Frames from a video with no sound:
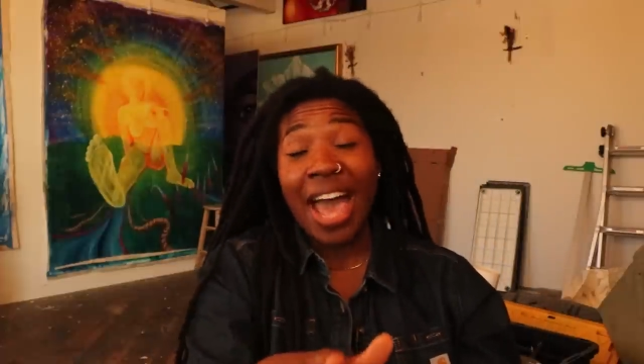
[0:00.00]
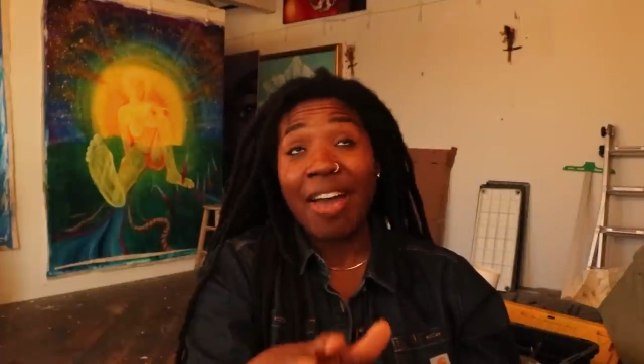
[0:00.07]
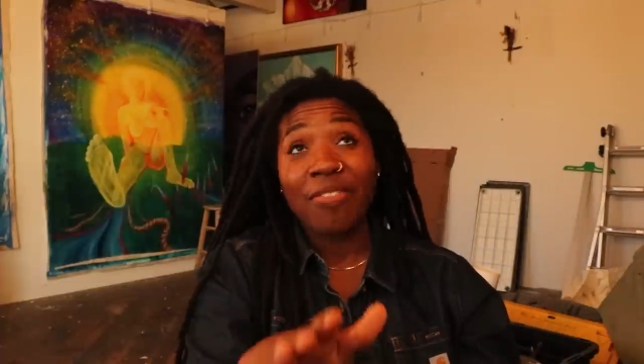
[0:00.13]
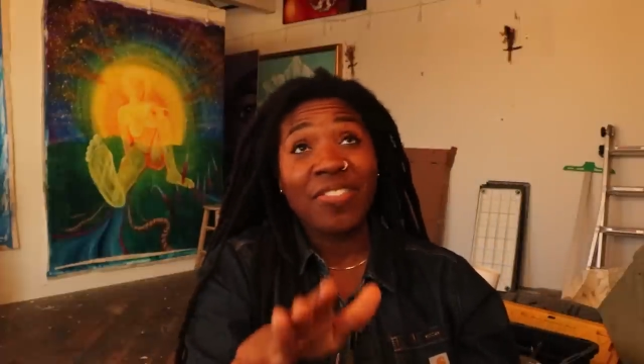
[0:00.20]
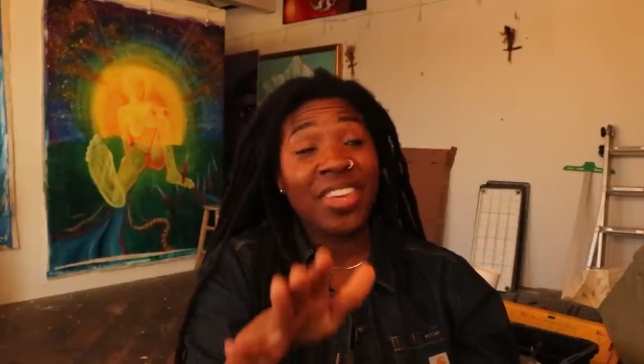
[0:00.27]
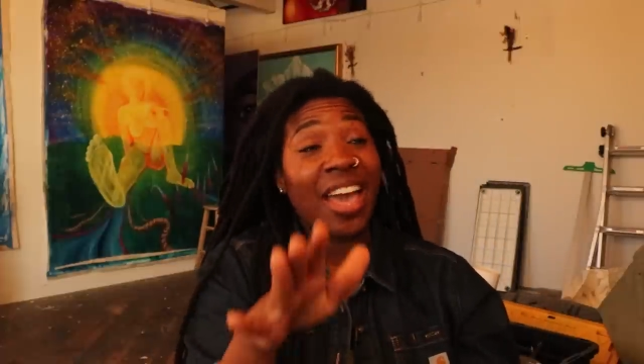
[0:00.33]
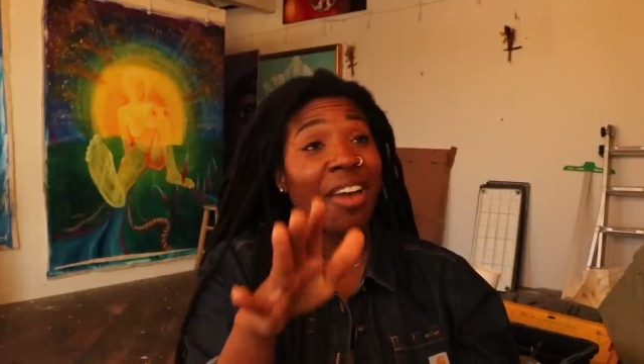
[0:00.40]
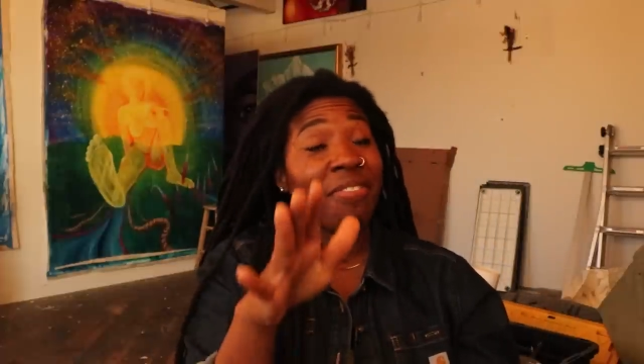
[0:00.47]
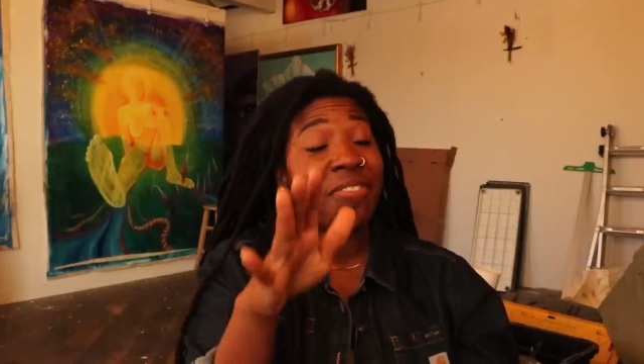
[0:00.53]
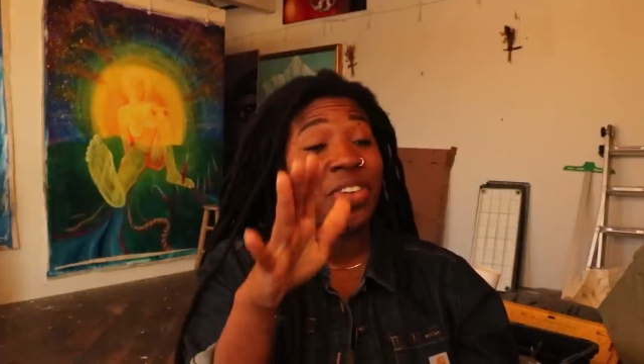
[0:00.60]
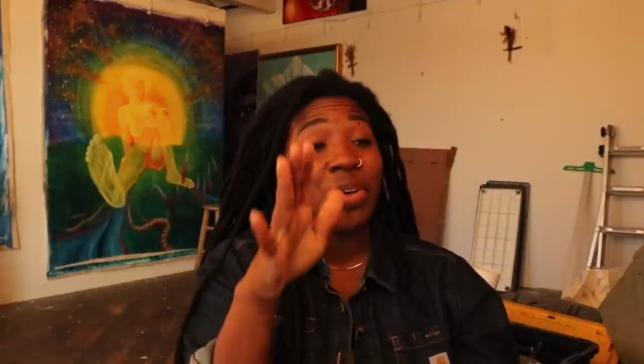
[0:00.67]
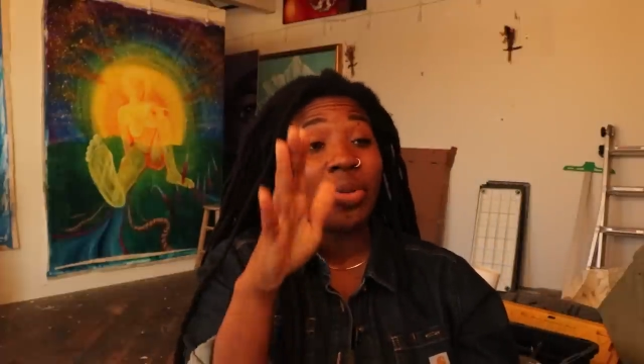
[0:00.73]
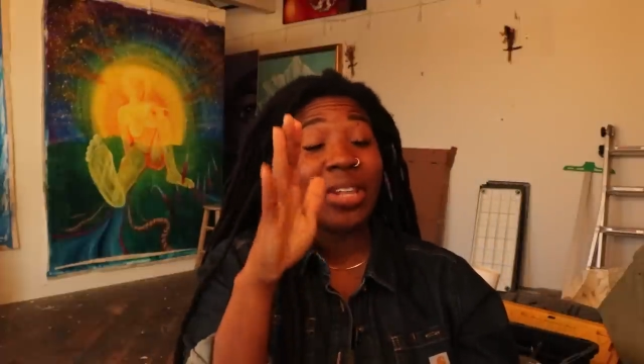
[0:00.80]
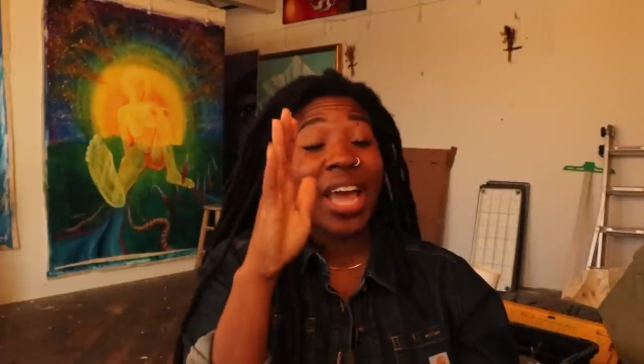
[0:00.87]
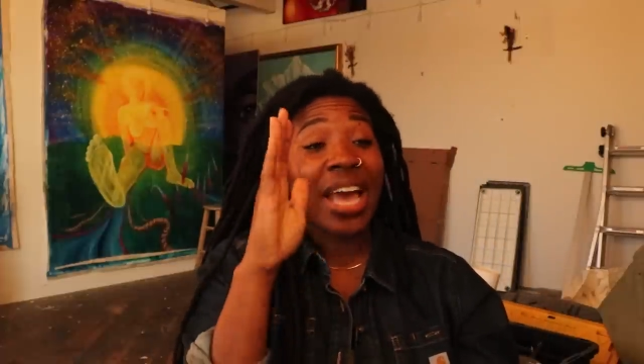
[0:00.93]
I
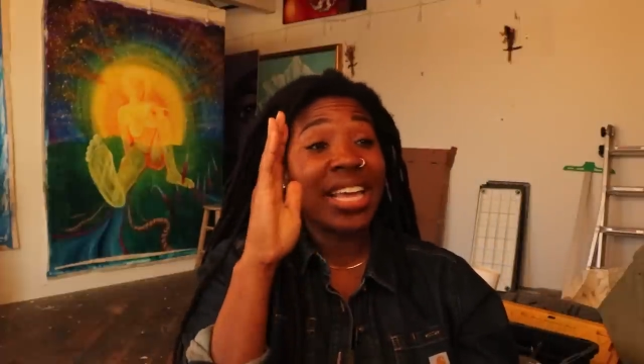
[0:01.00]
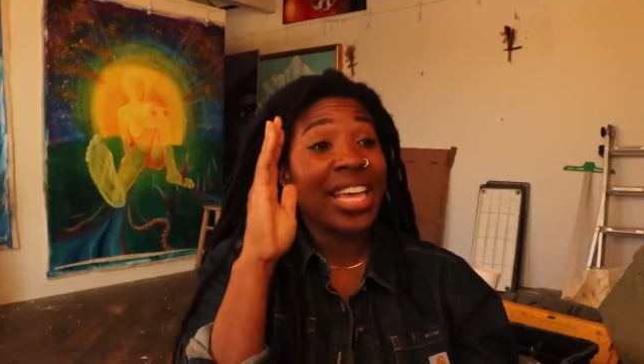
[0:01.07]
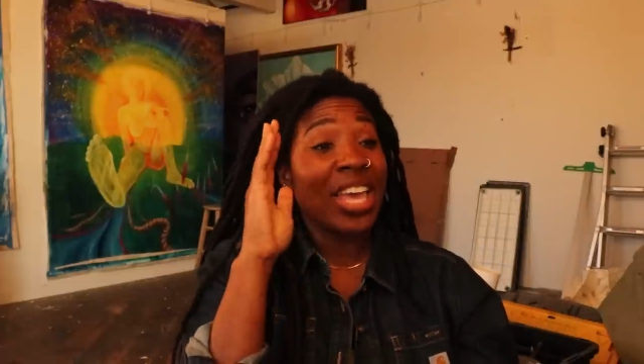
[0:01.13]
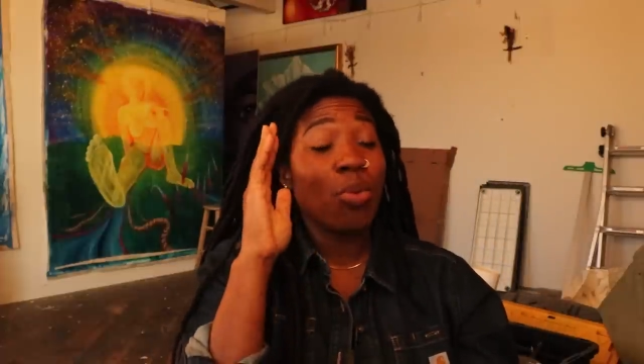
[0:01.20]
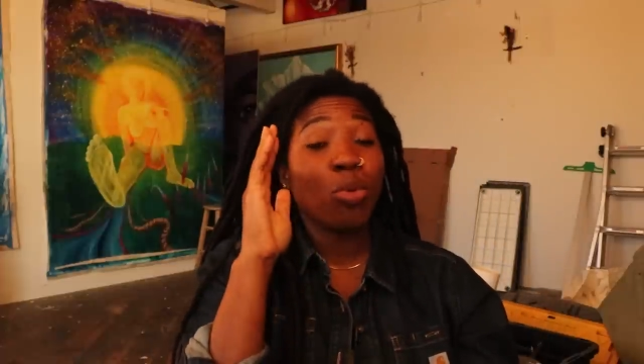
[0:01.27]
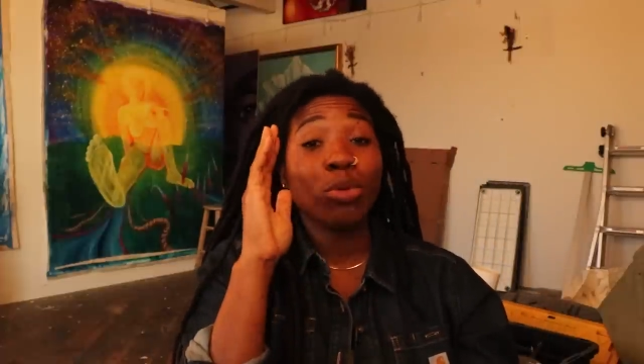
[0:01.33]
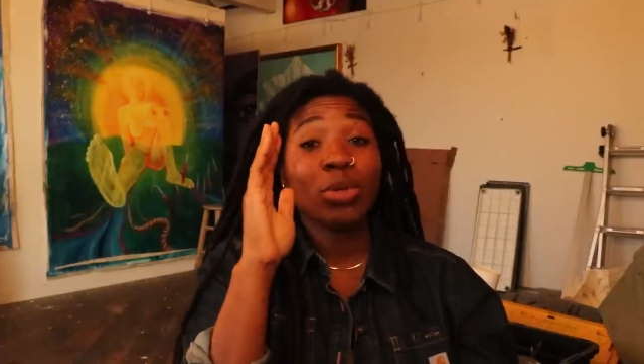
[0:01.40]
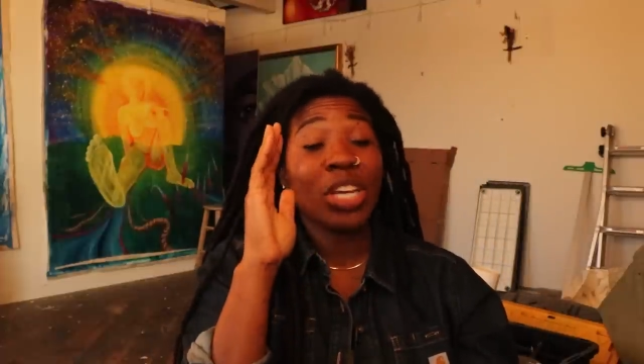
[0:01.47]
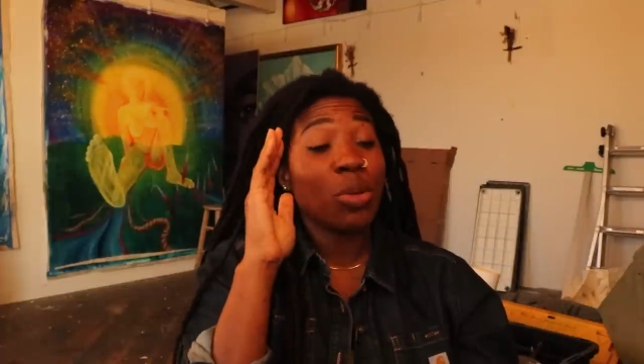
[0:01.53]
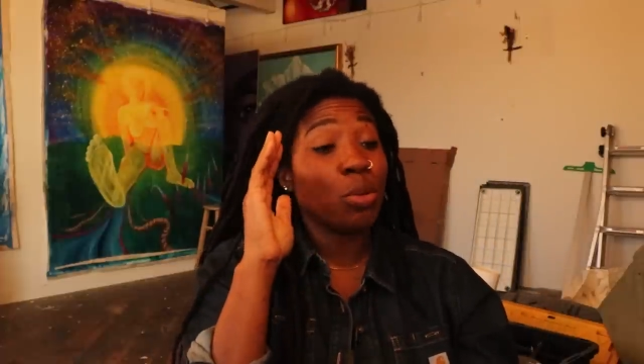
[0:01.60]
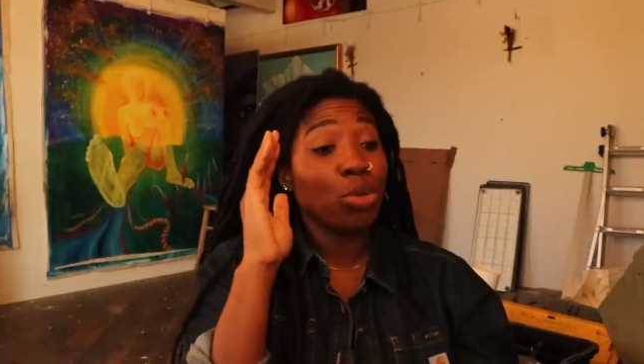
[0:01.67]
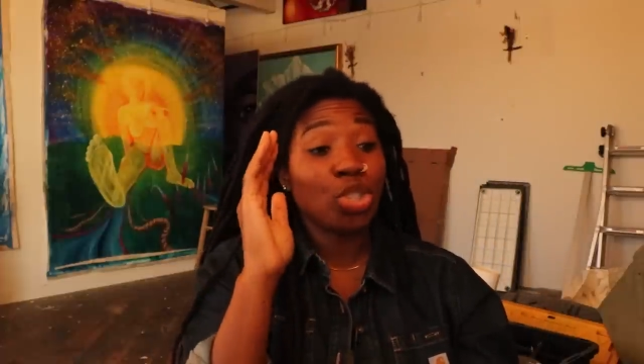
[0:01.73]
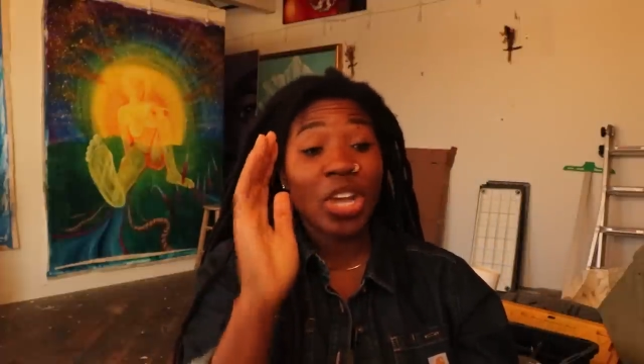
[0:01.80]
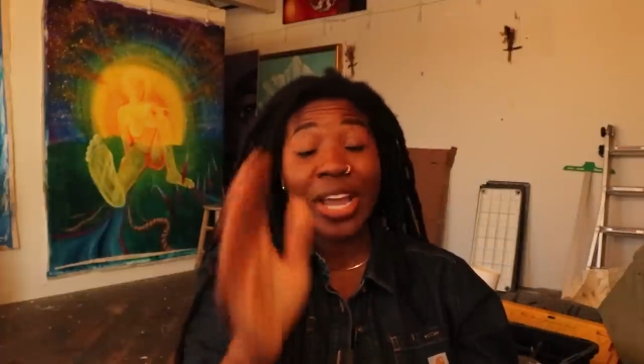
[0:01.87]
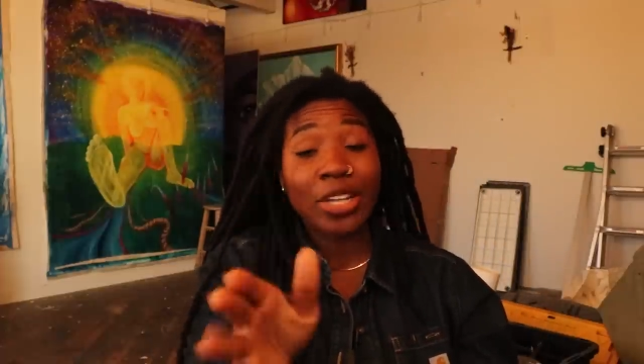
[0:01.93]
feel like it
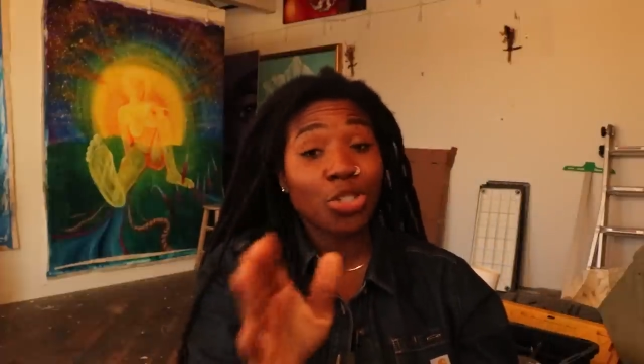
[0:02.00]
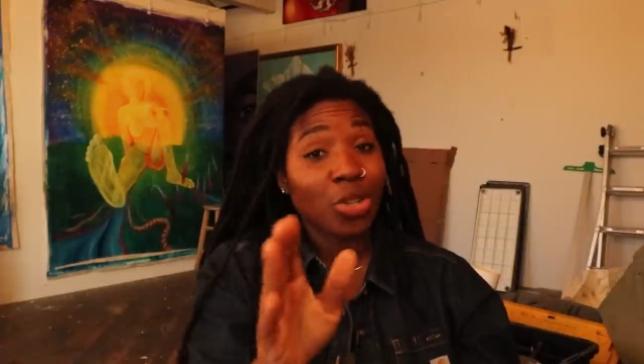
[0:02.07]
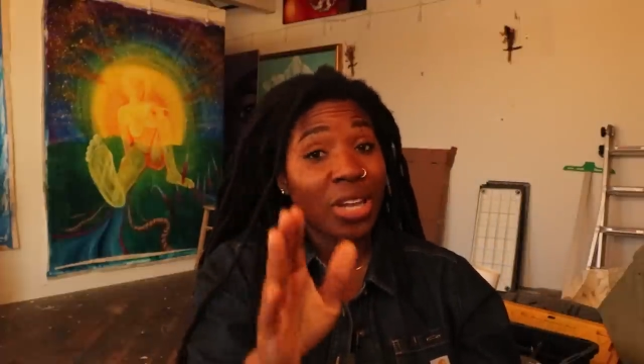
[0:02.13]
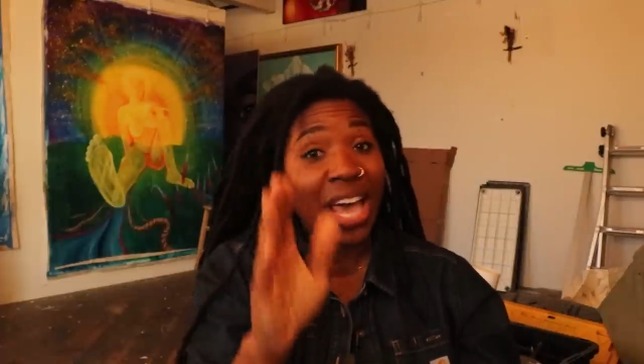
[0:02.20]
will change